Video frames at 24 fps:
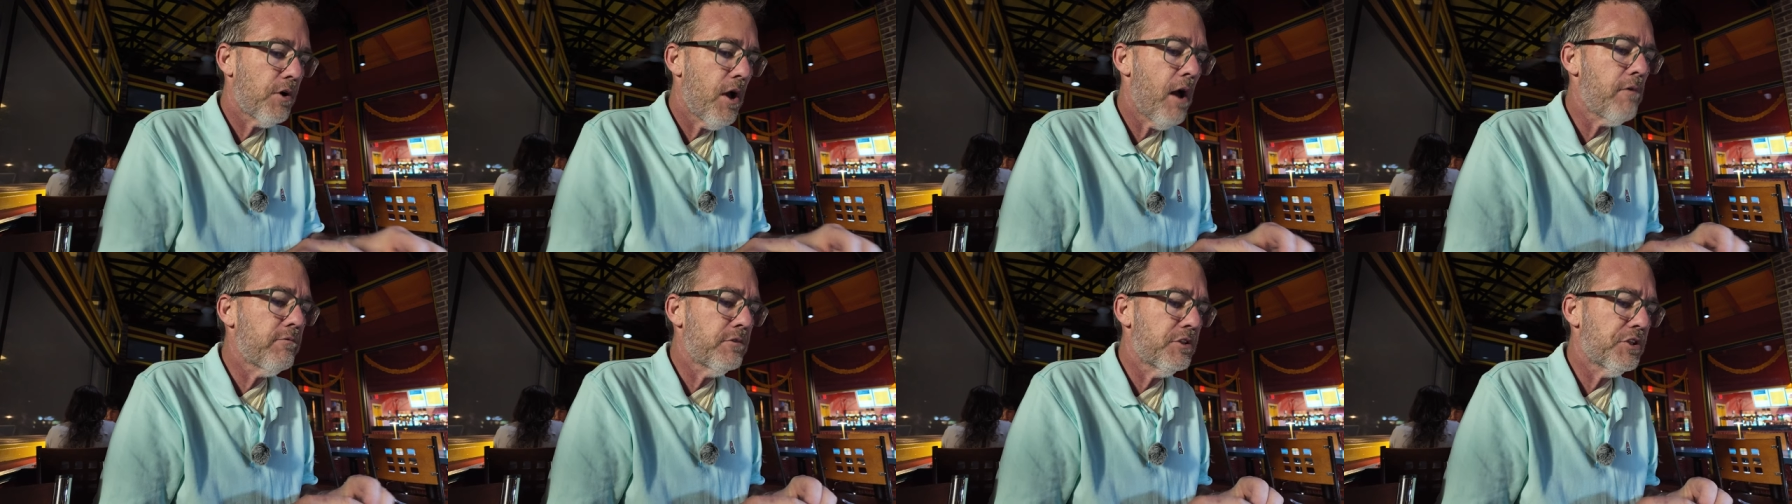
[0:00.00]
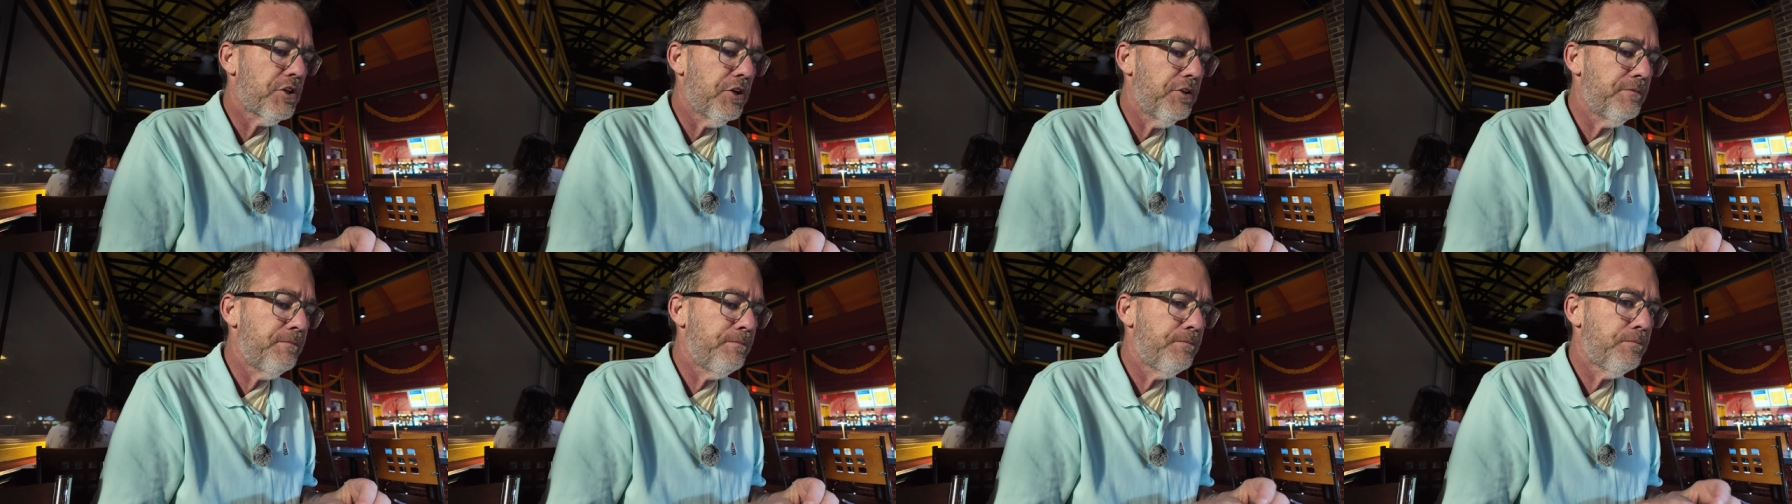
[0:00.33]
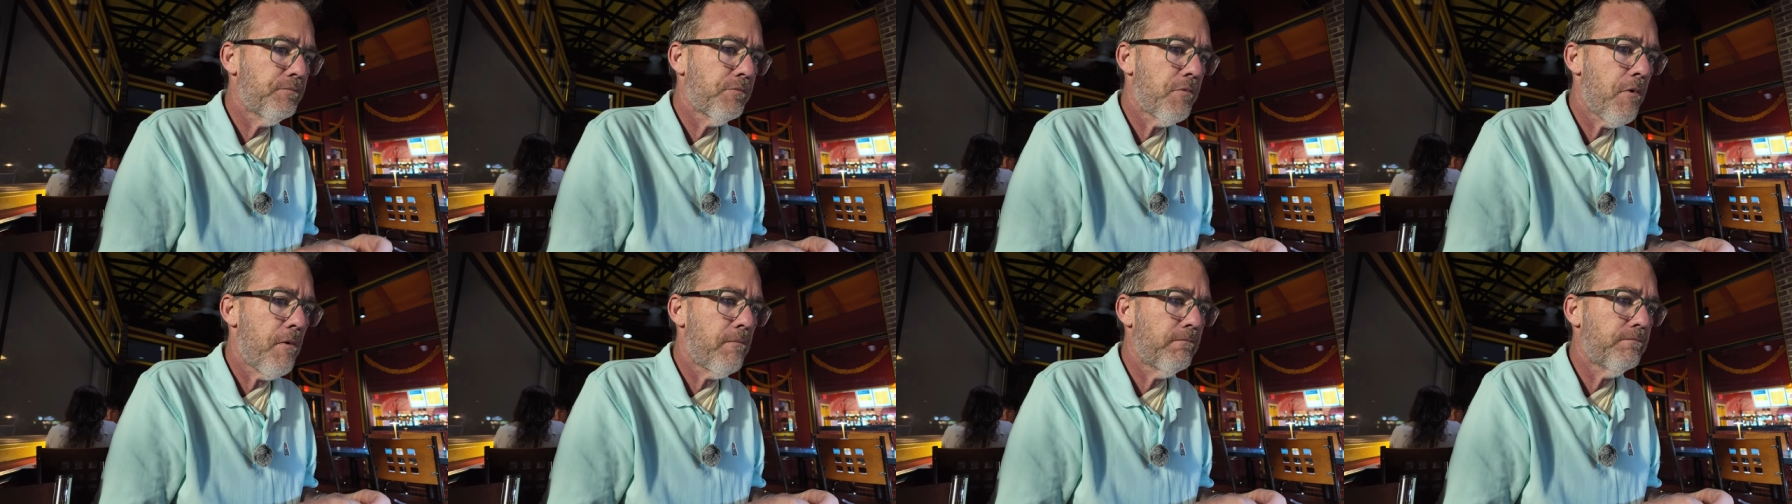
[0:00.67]
That one's good.
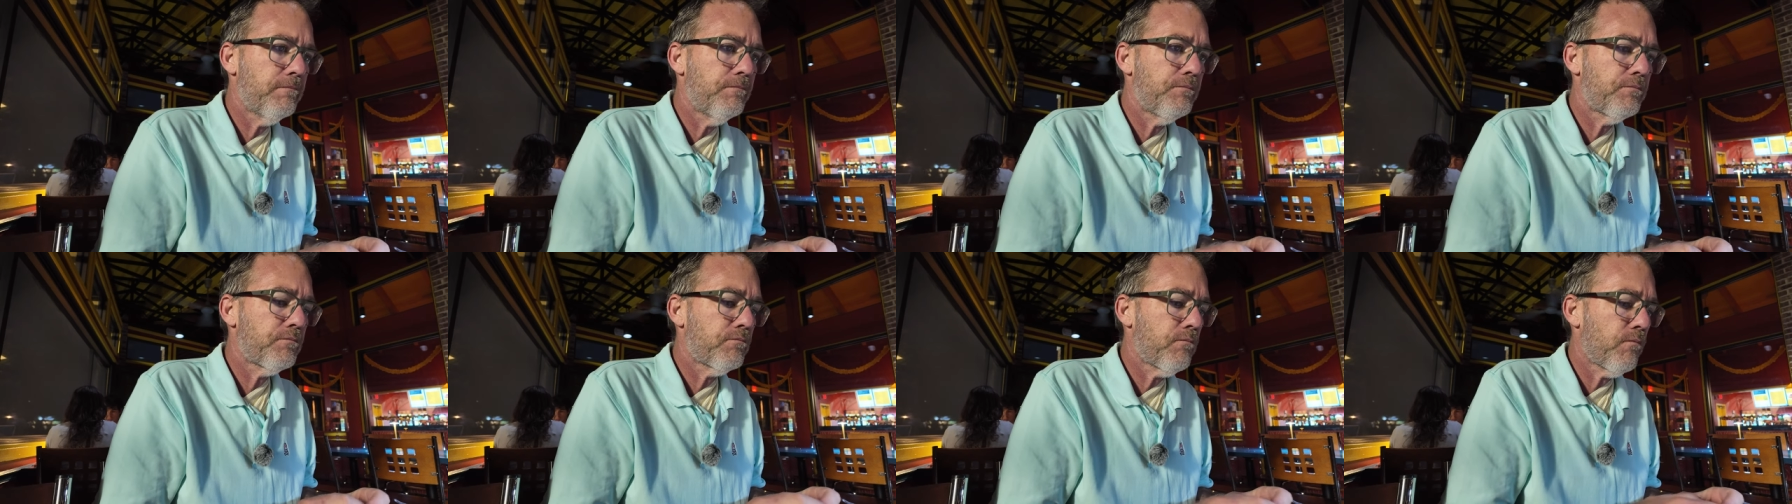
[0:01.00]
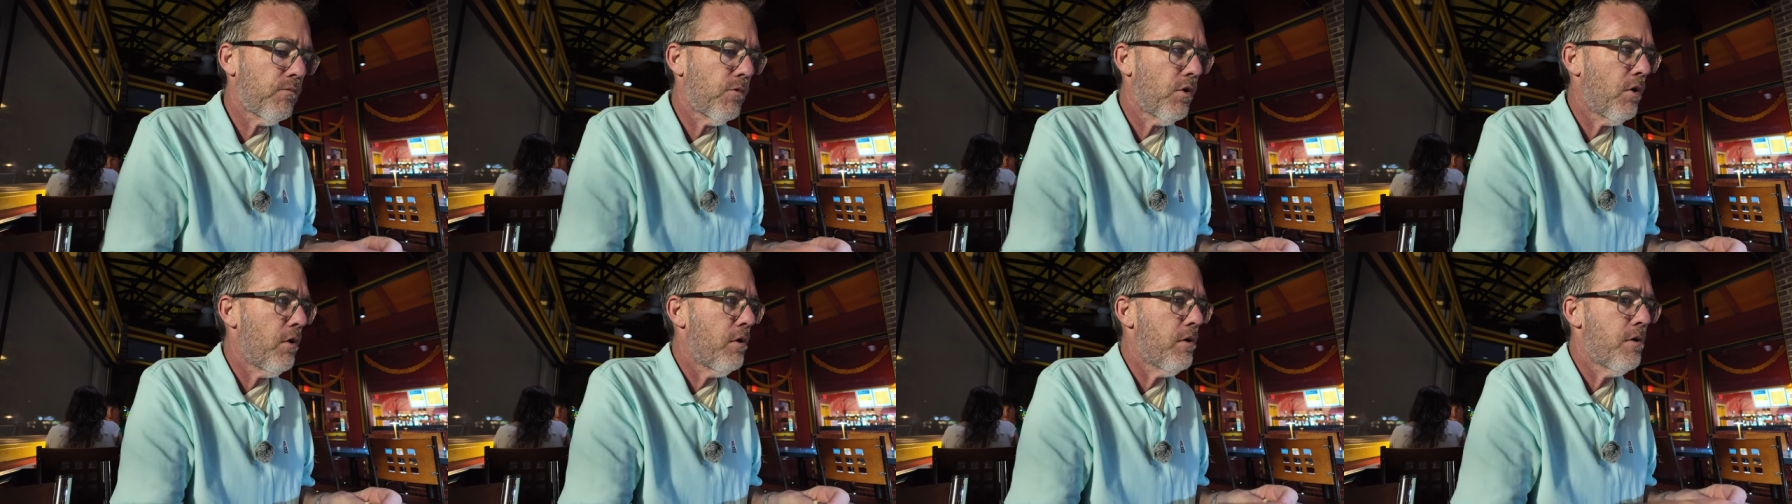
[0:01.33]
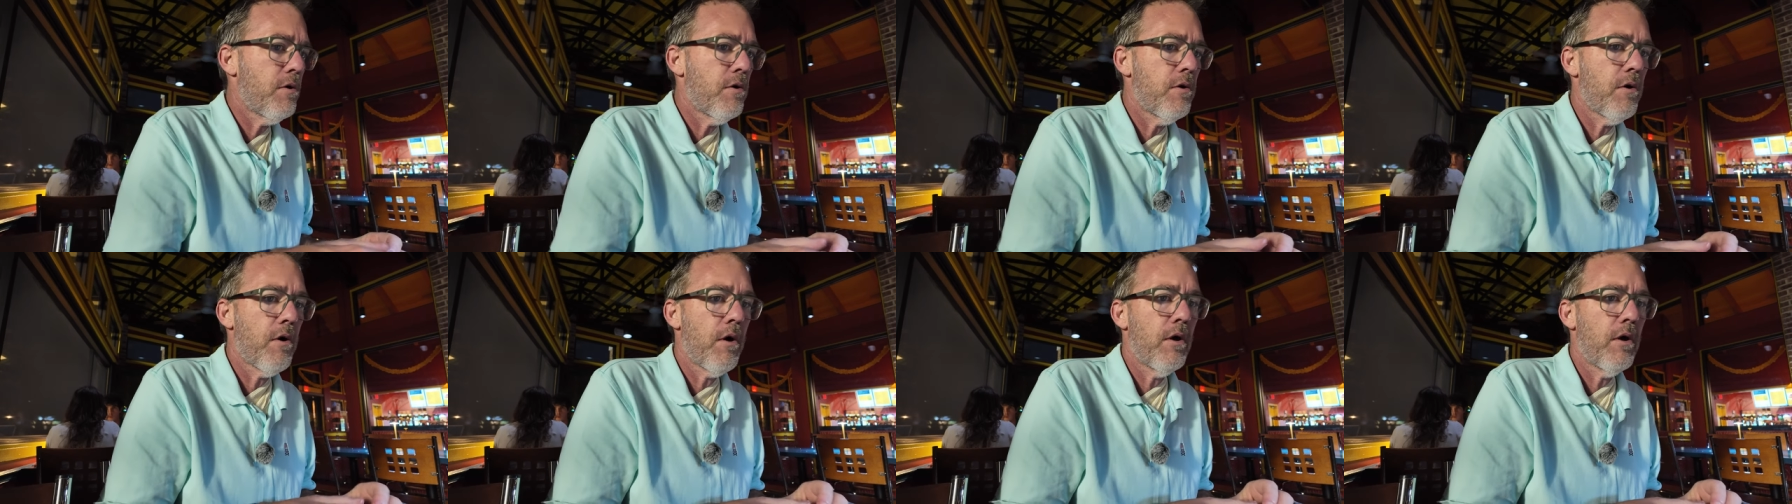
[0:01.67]
Did you get
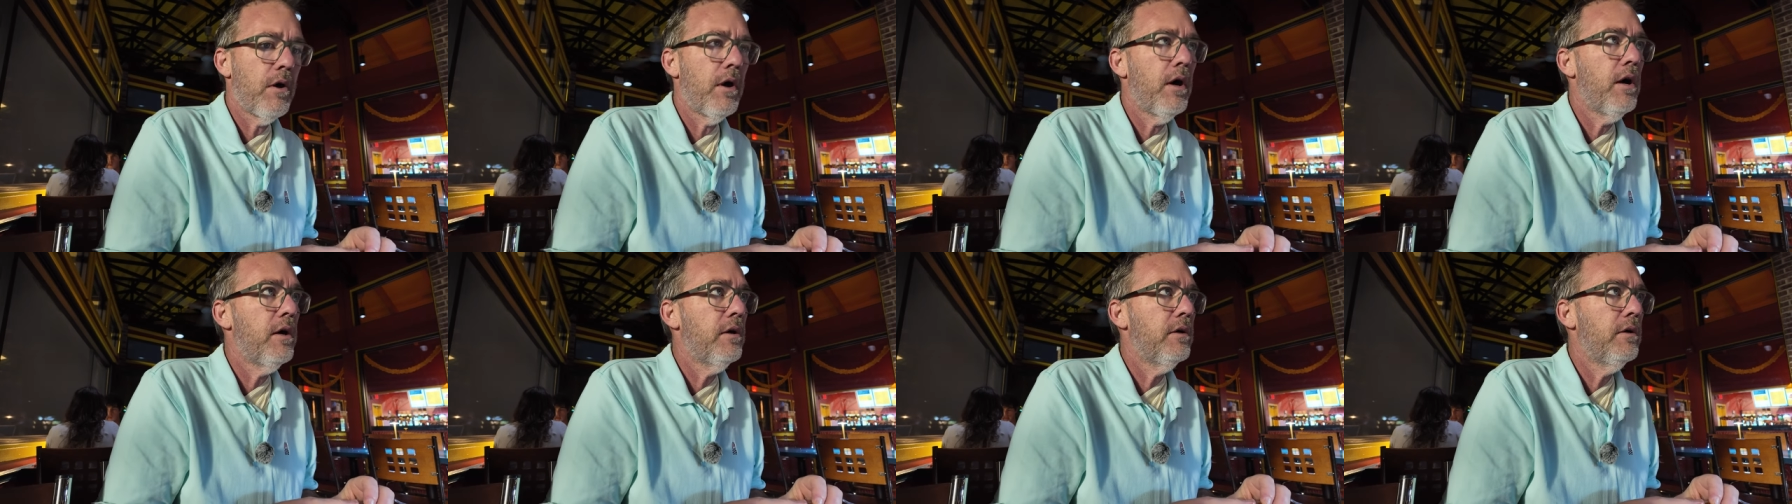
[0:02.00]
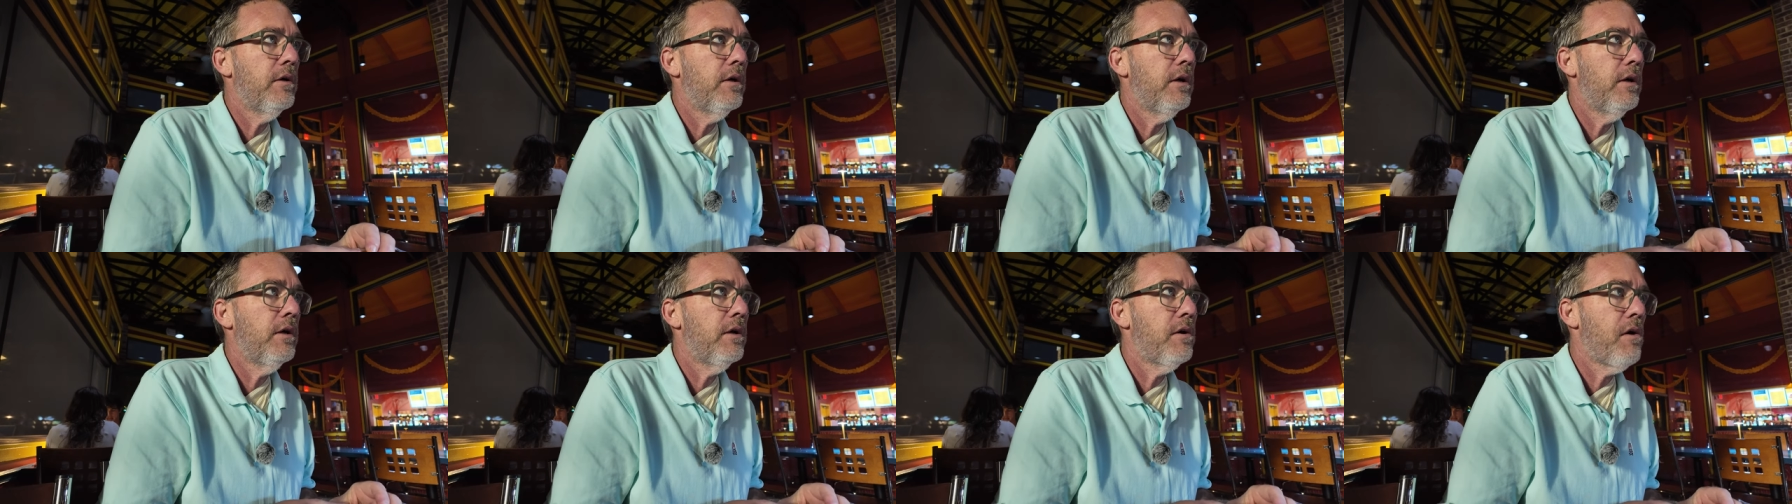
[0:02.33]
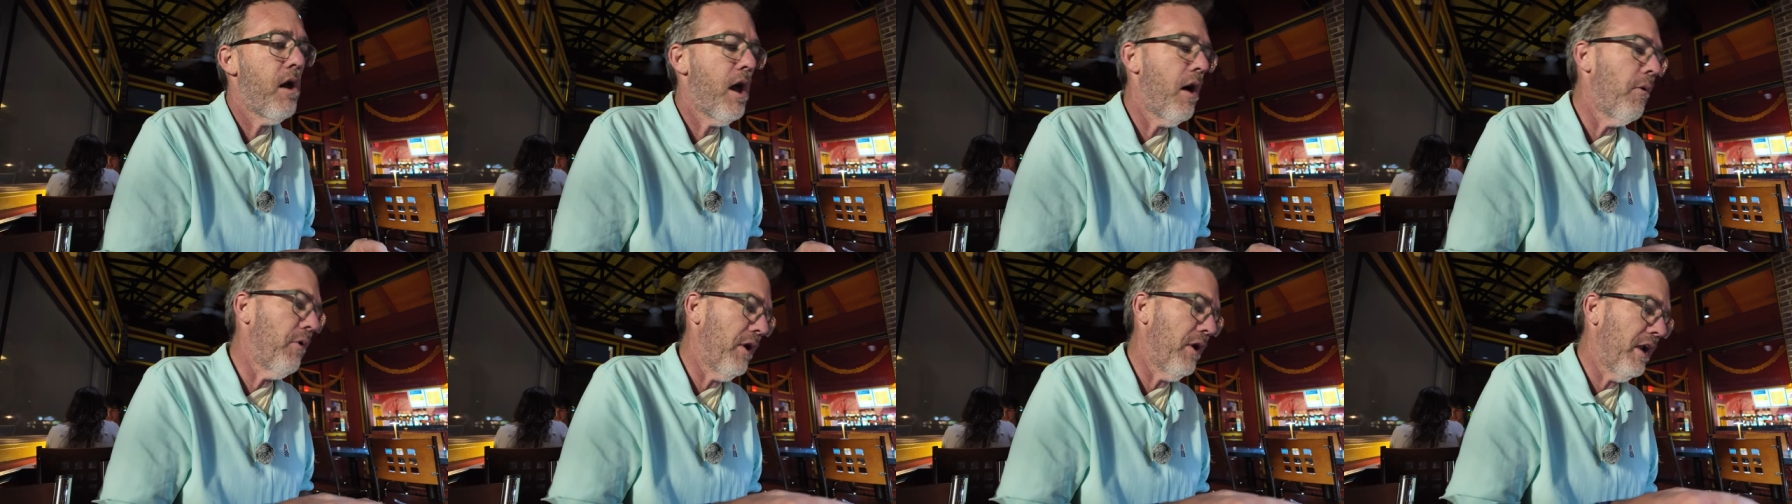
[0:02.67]
water or did you bring it?
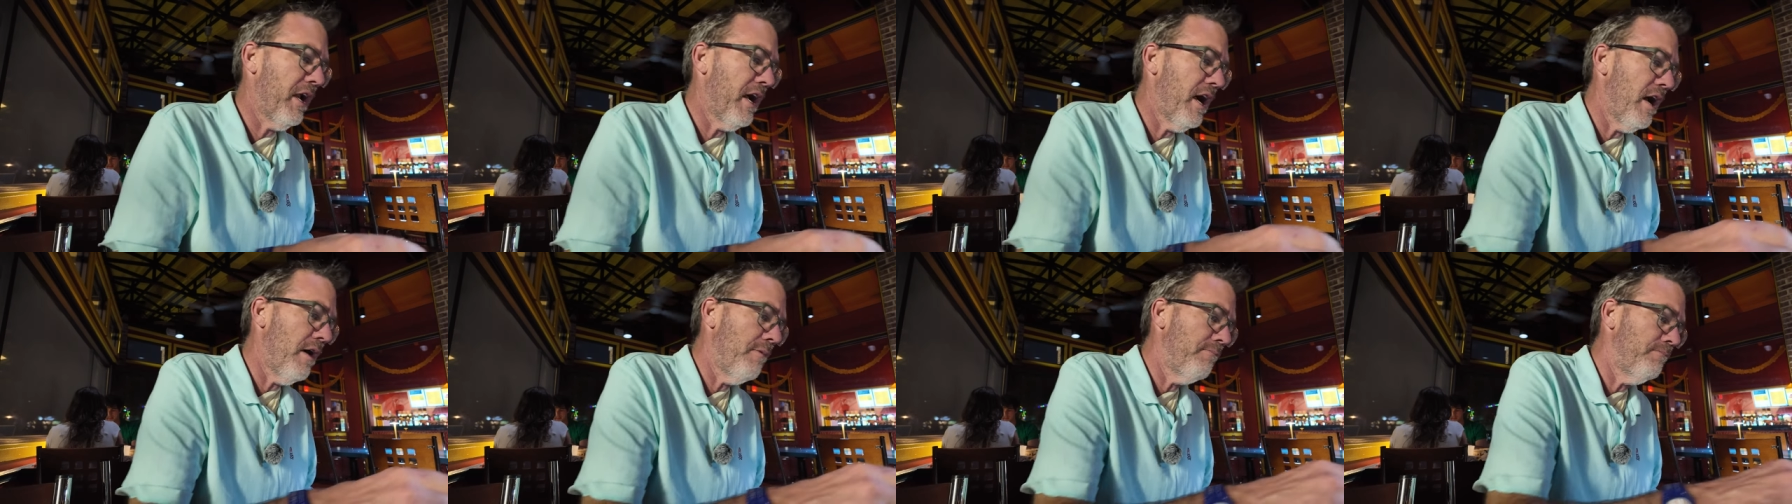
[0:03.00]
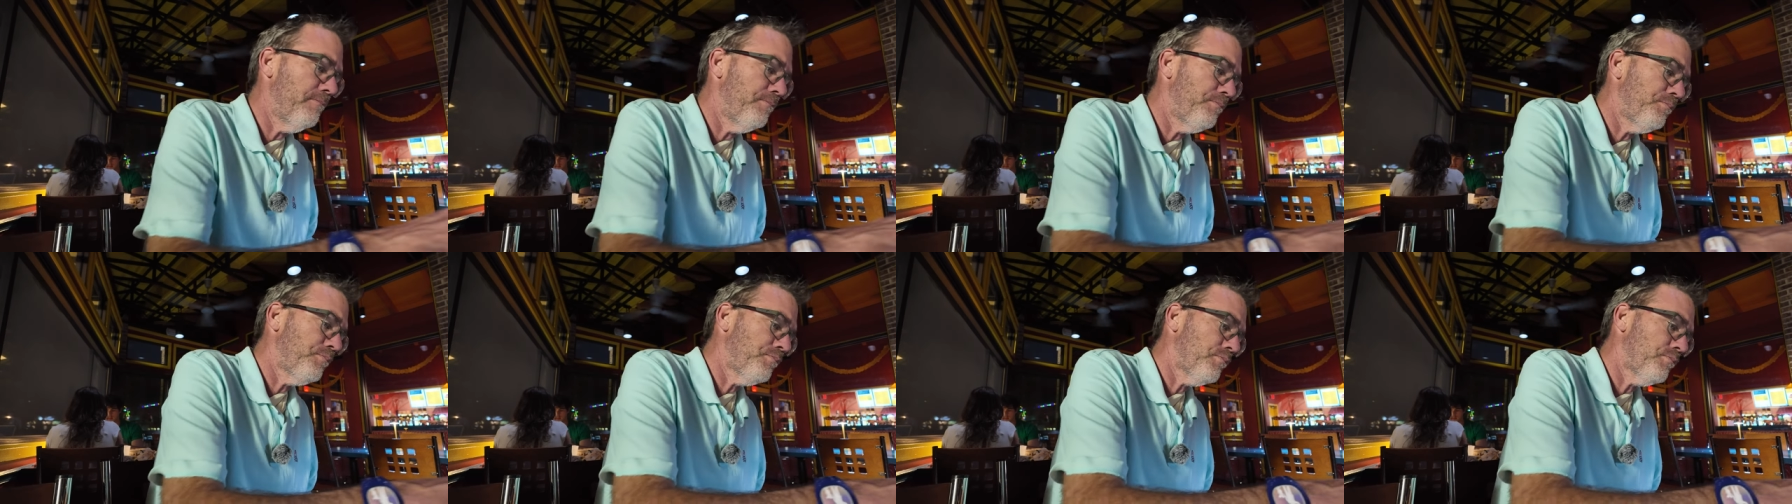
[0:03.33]
Oh, we got it.